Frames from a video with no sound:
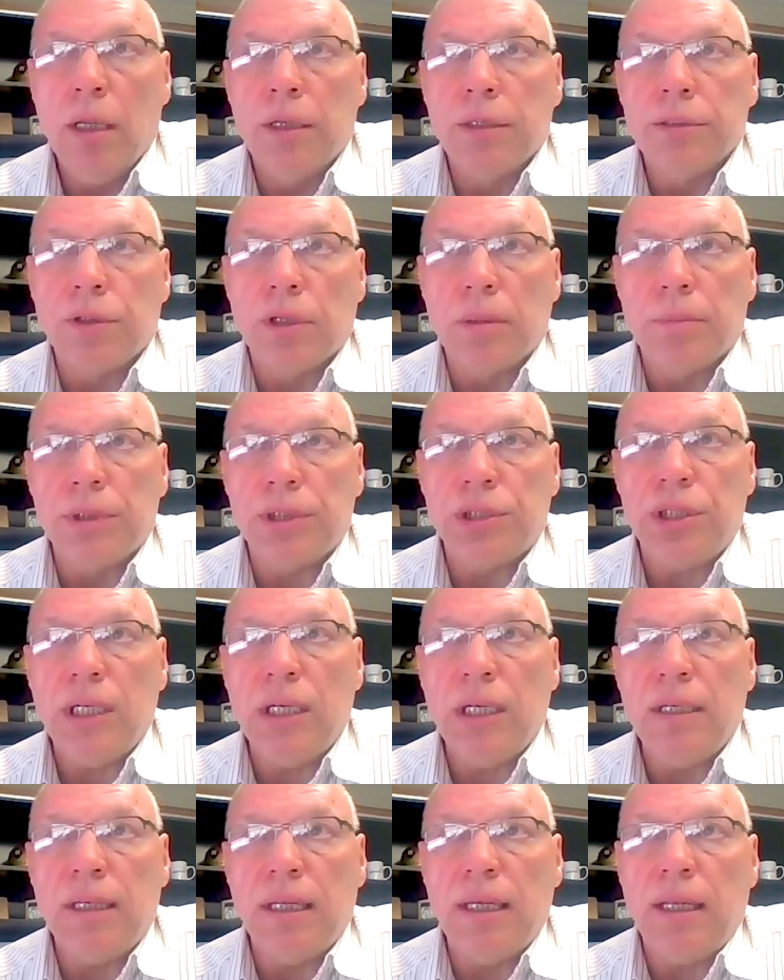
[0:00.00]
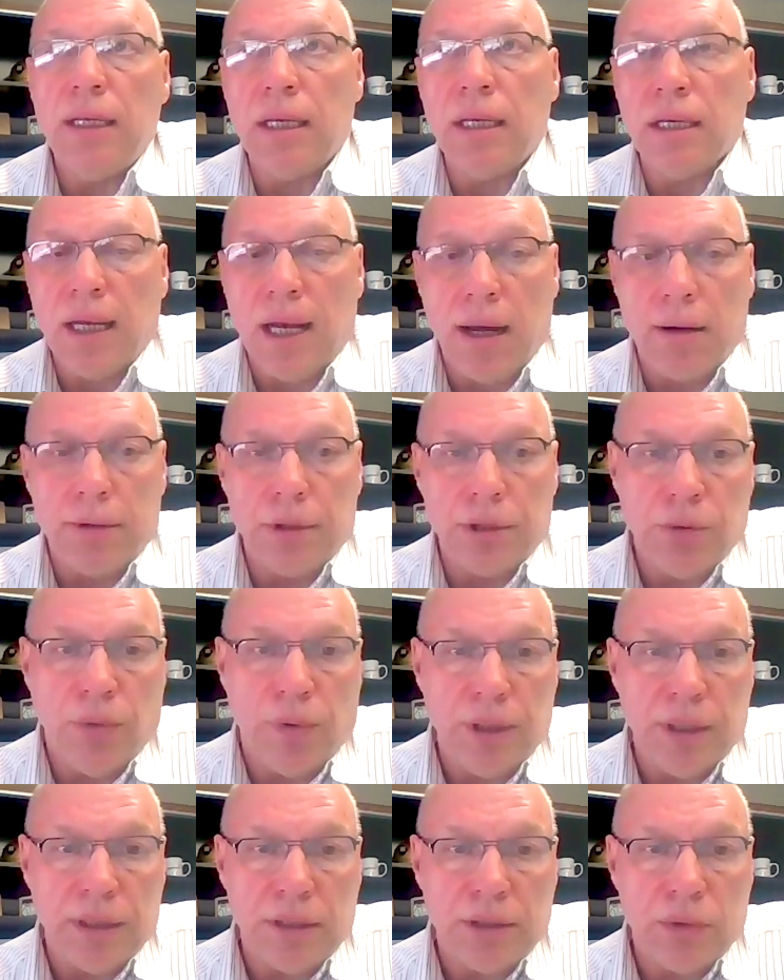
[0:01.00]
So the machine did encounter
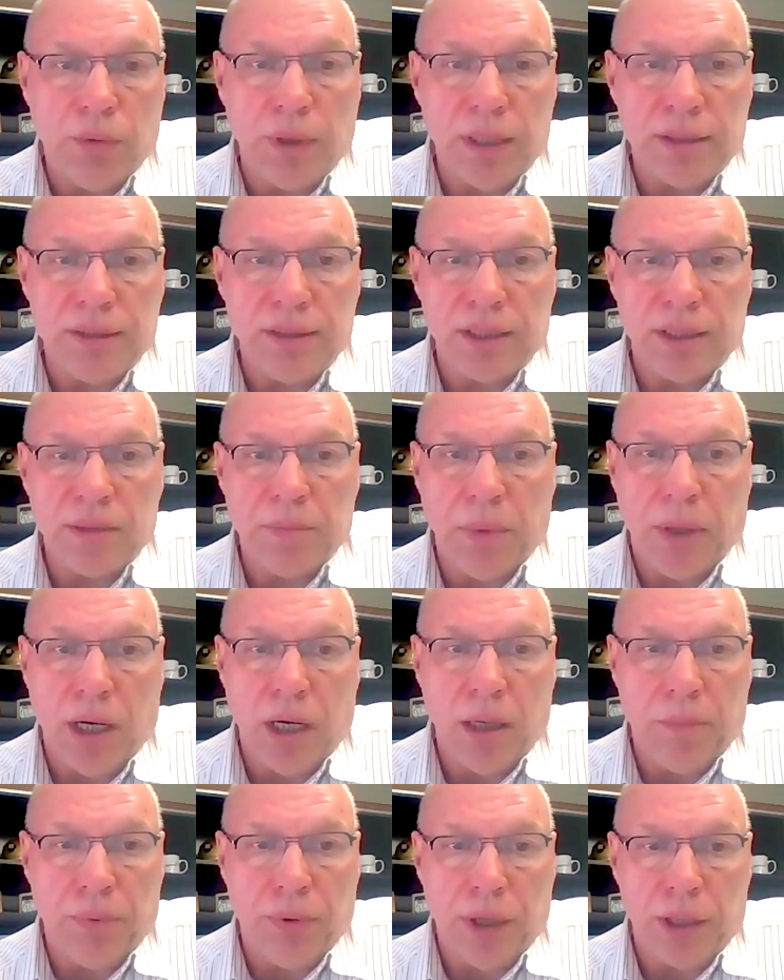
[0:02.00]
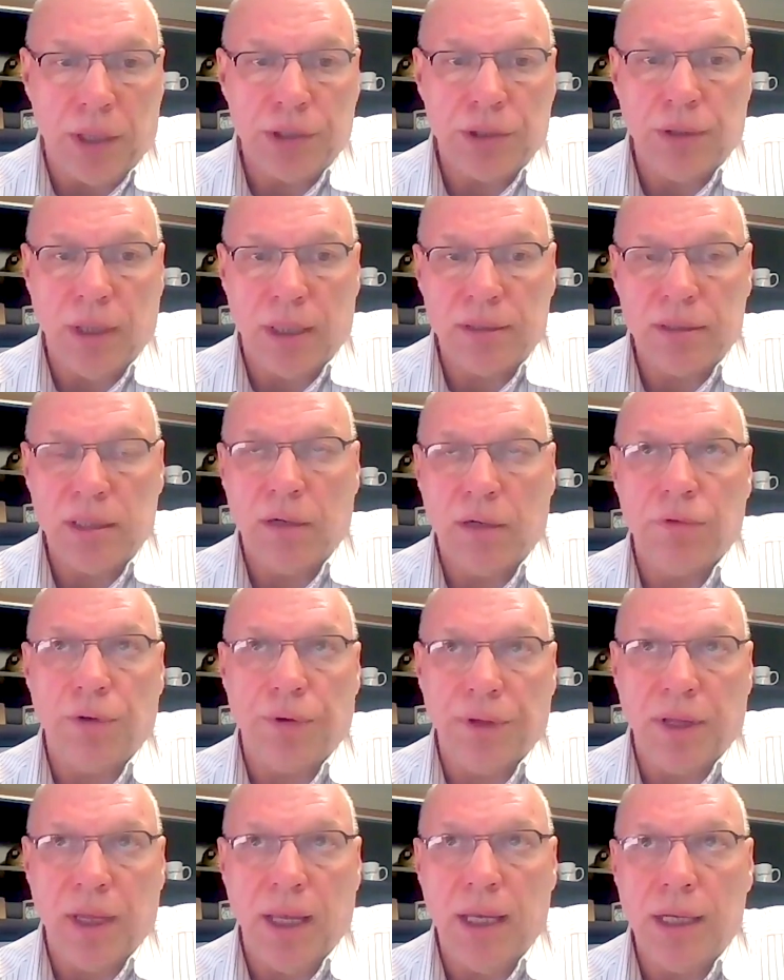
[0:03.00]
20, 26 bar pressure on several
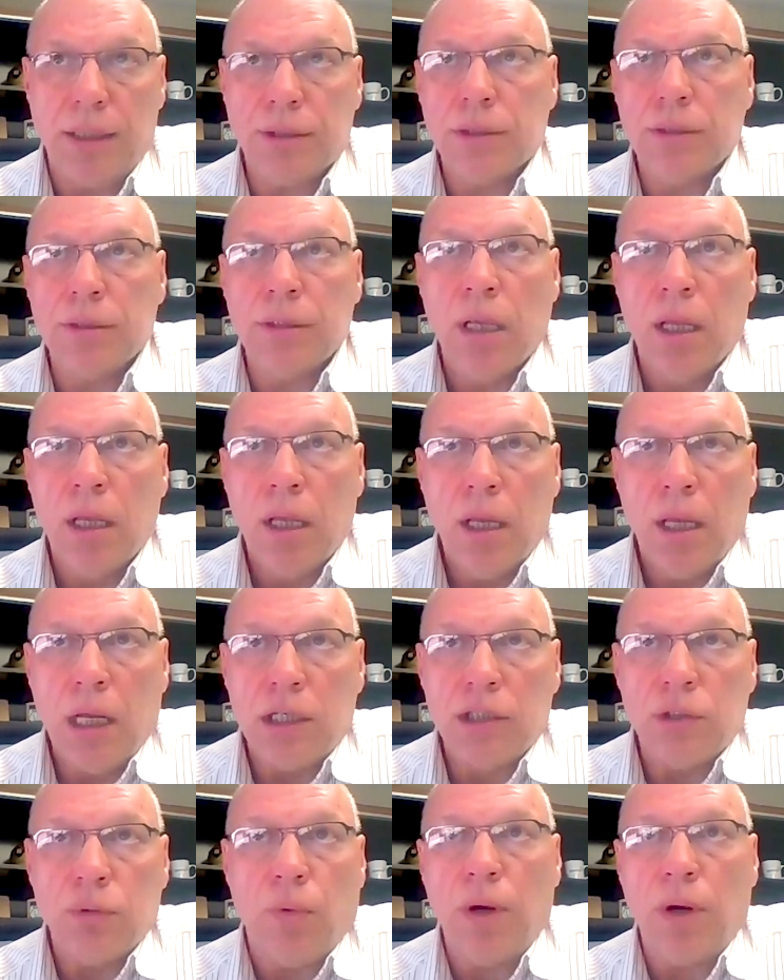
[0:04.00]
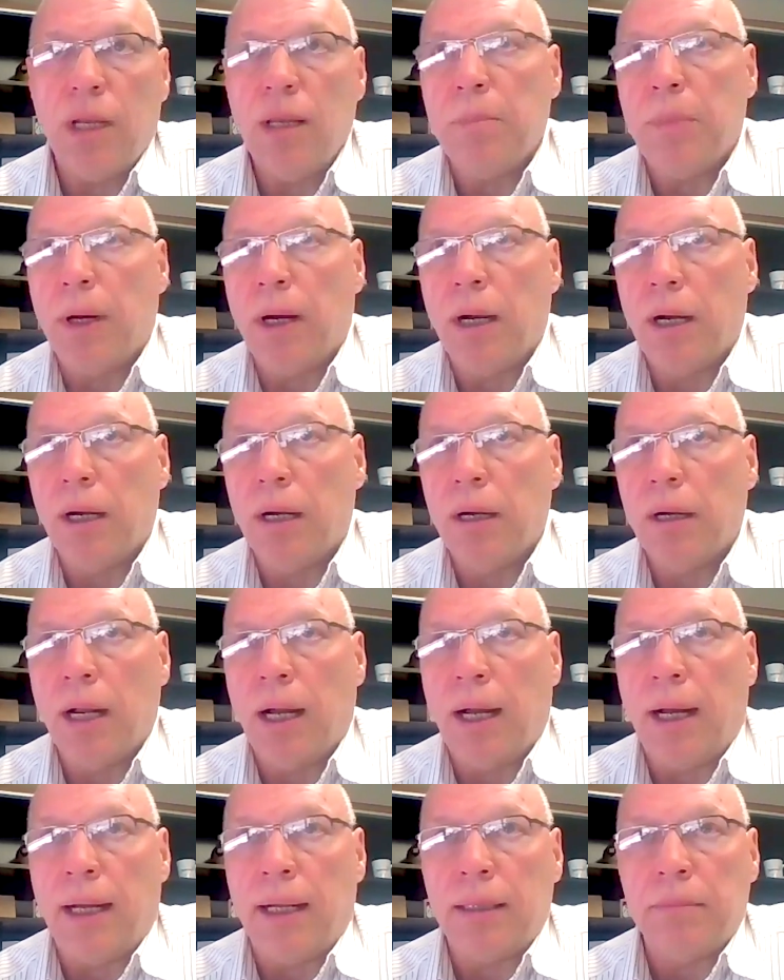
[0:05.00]
occasions, 20 bar
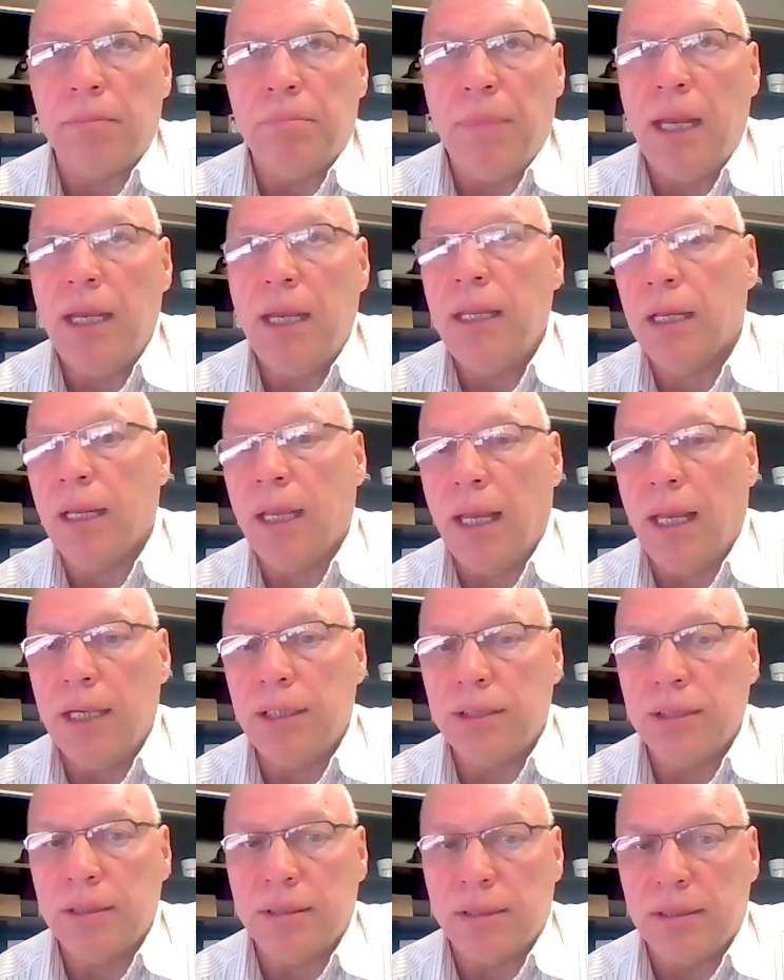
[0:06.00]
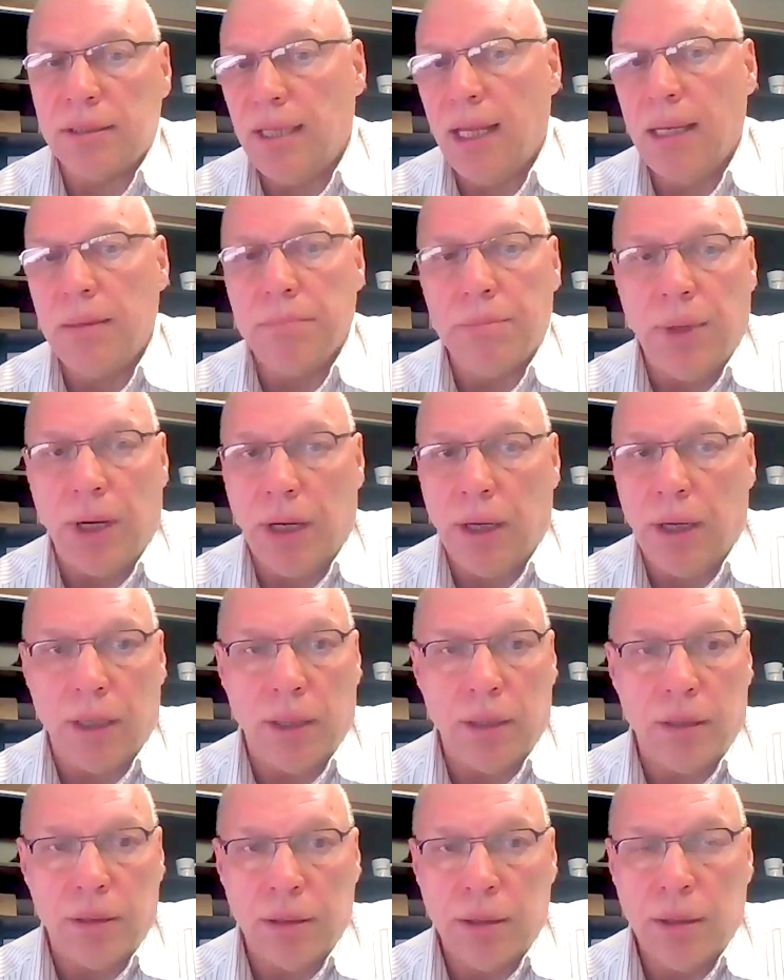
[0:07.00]
on many occasions, and 10
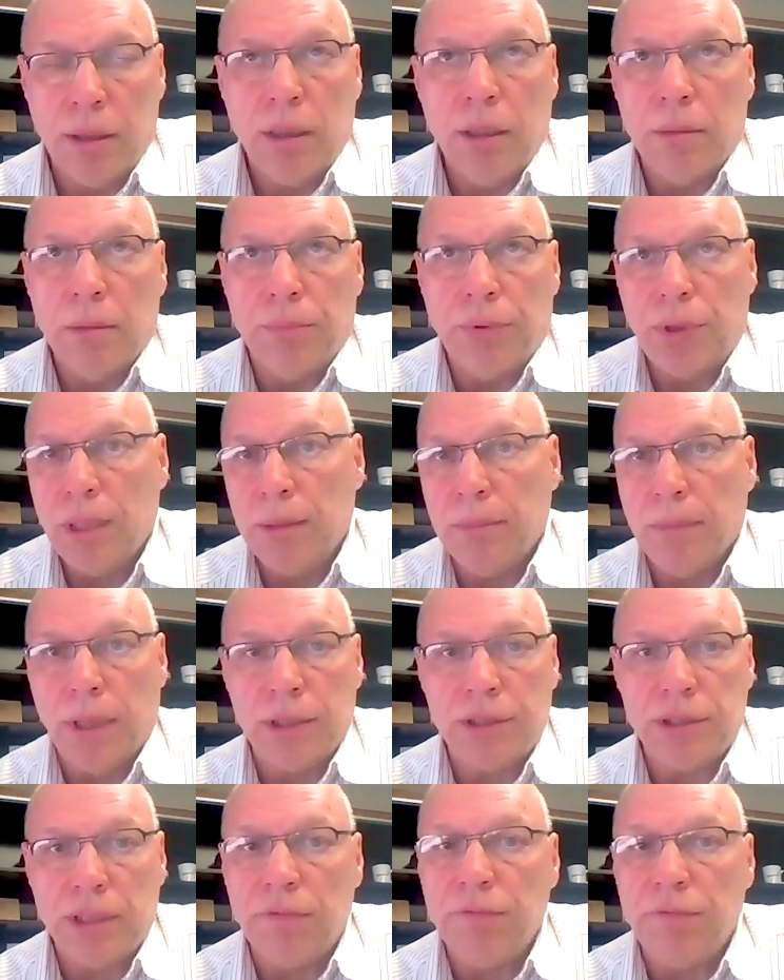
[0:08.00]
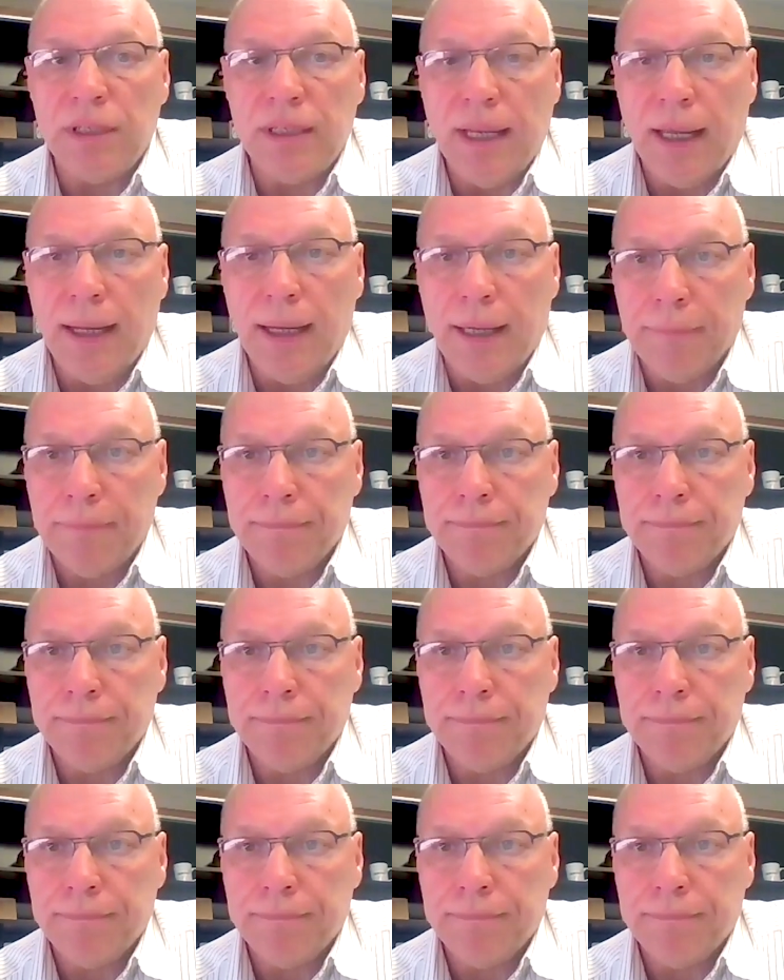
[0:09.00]
bar pretty much every day.